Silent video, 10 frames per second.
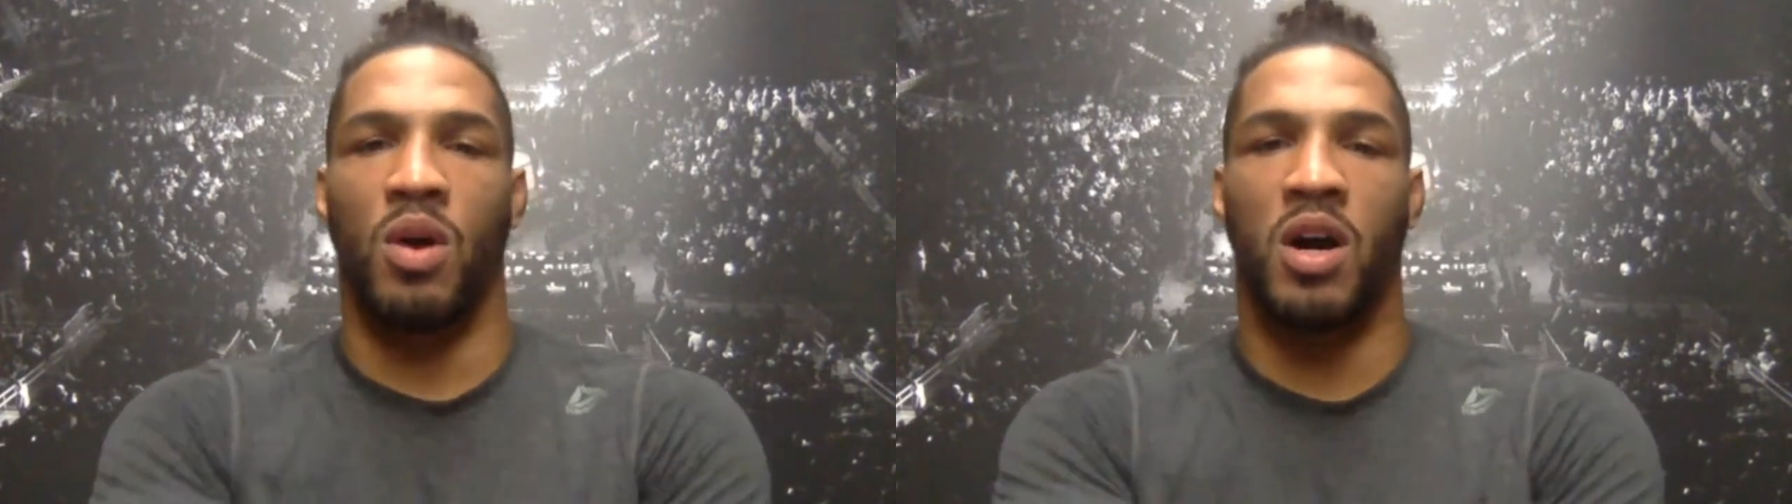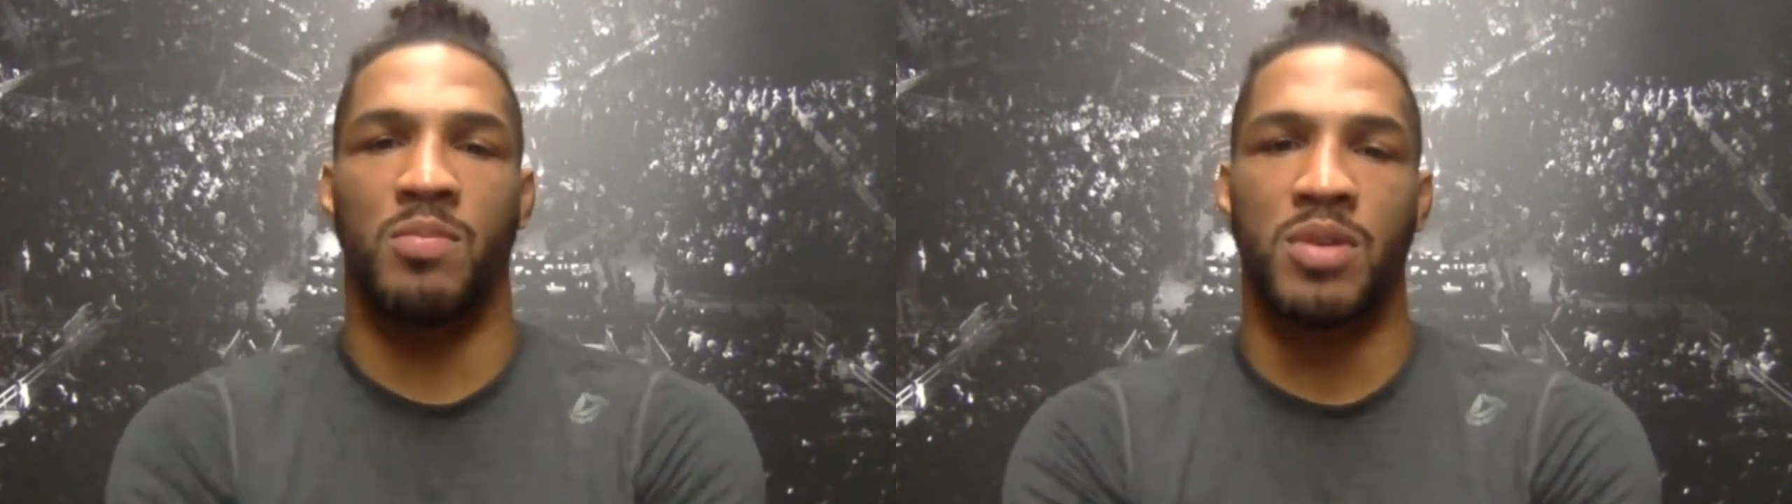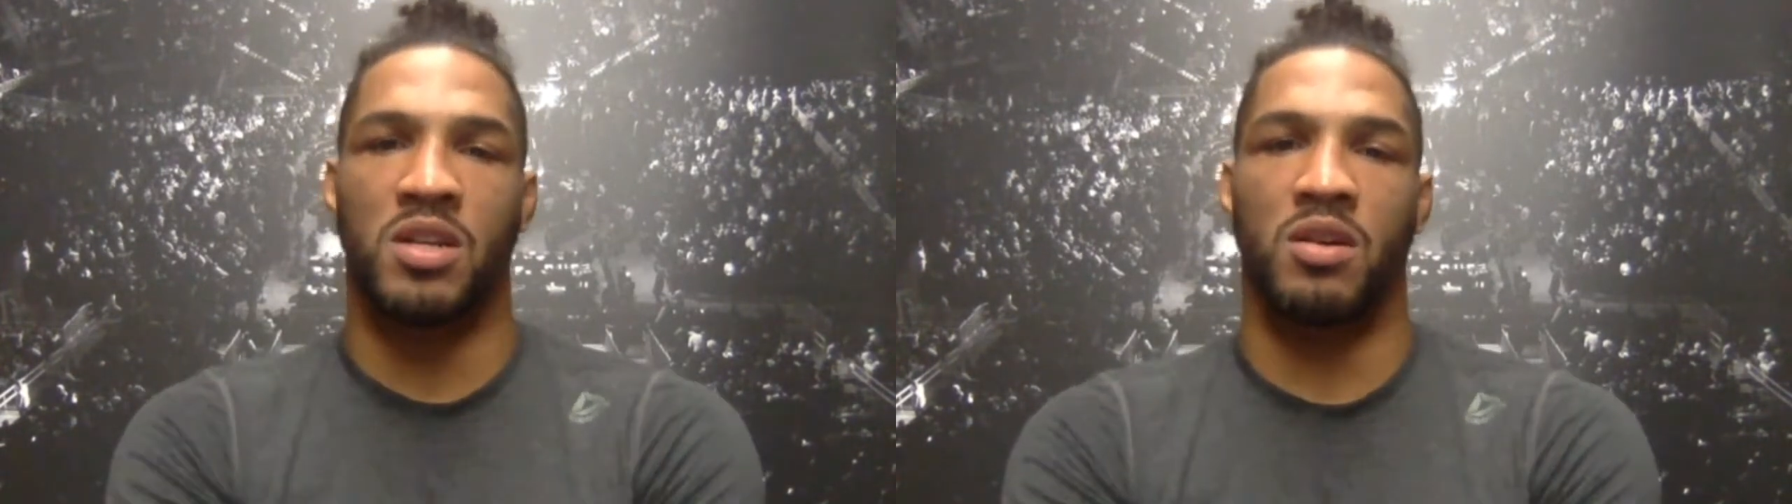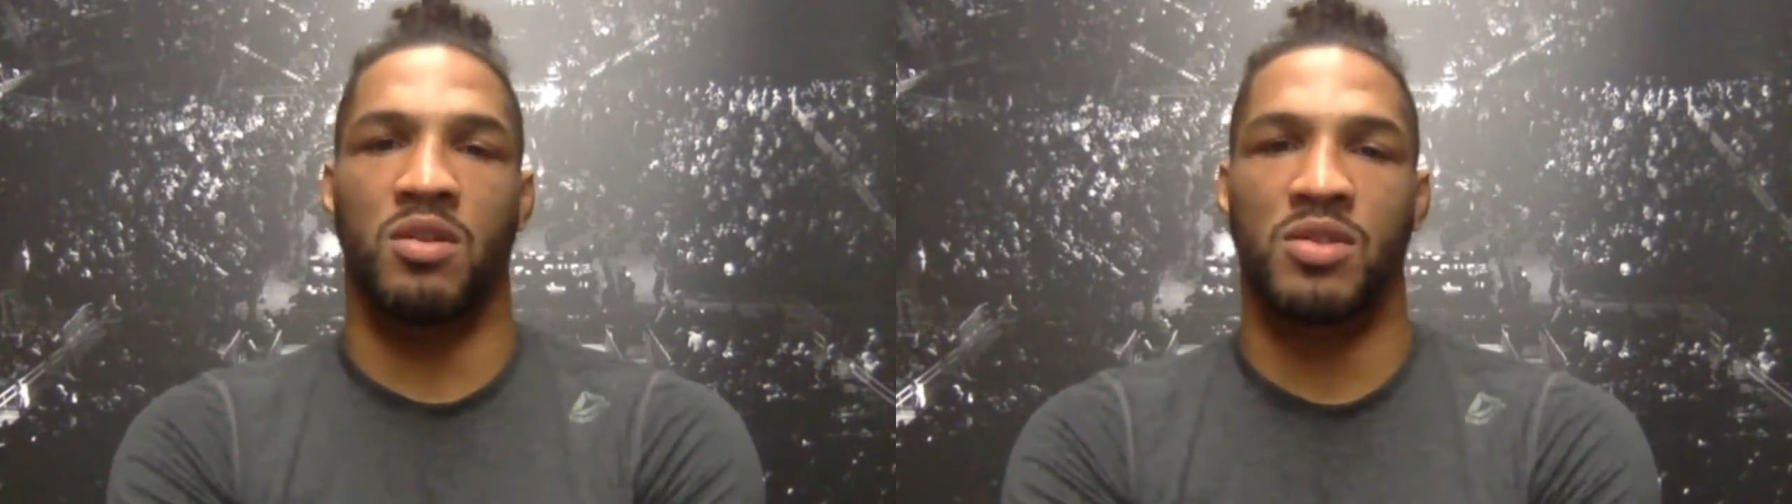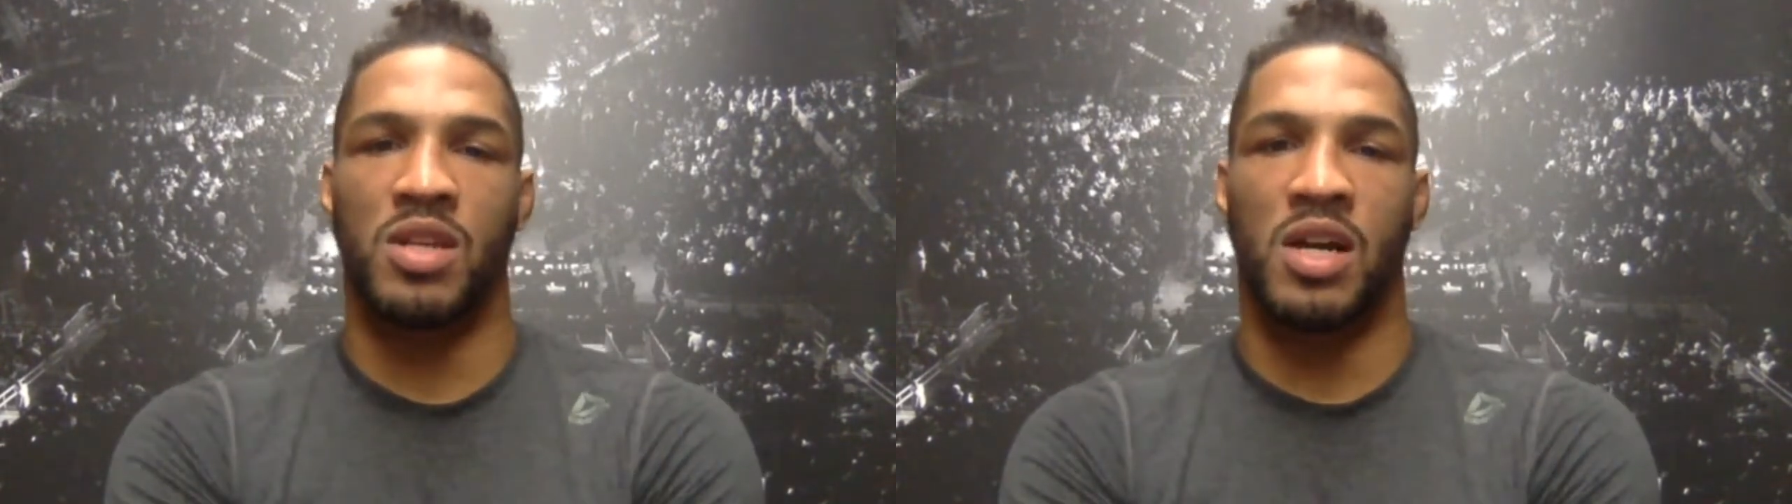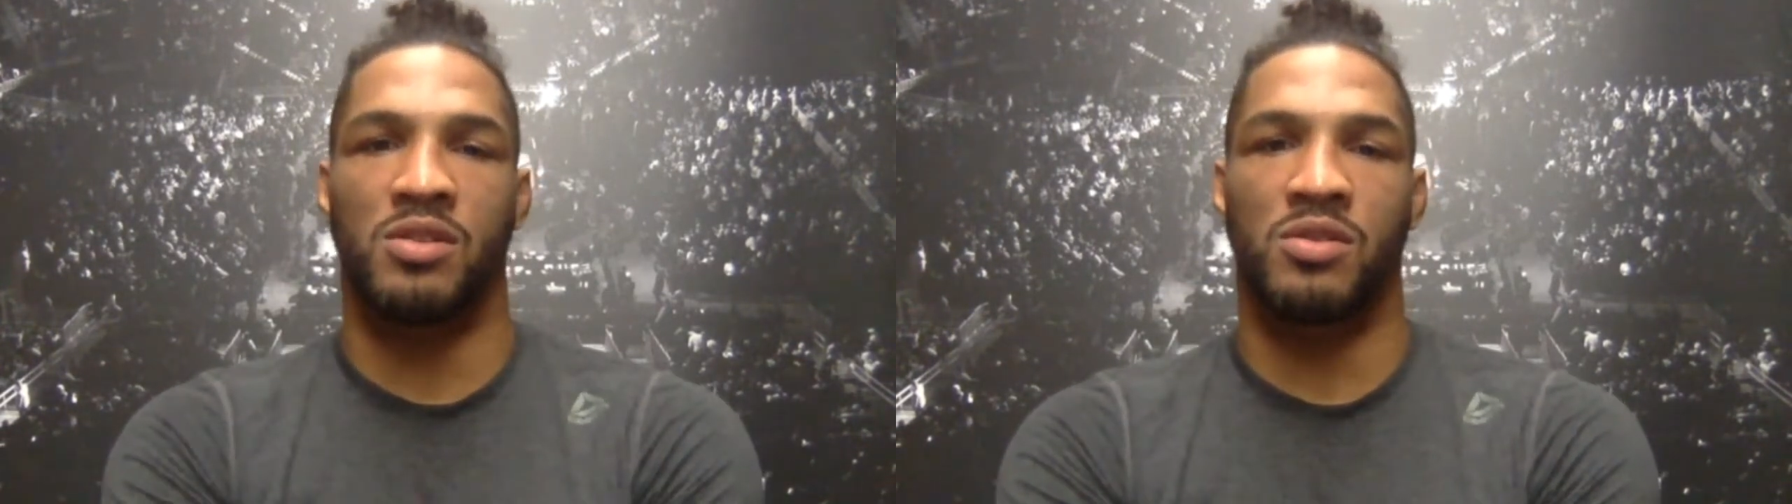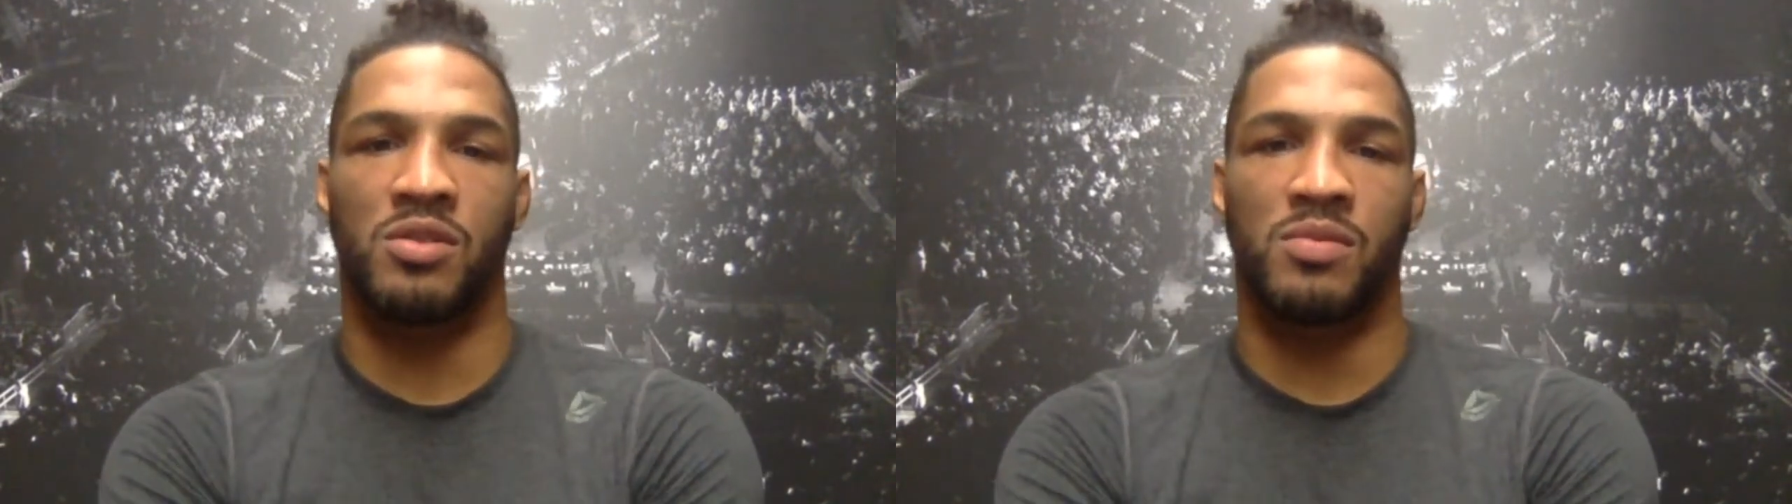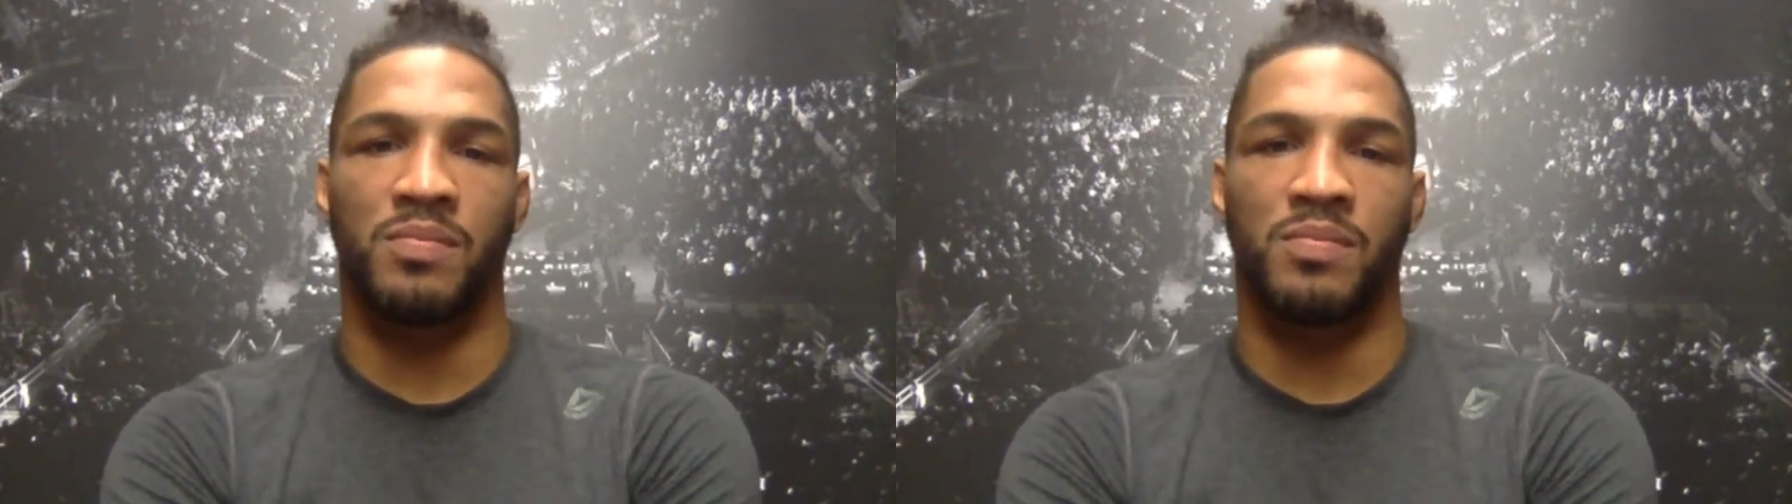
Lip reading: on Dos Anjos.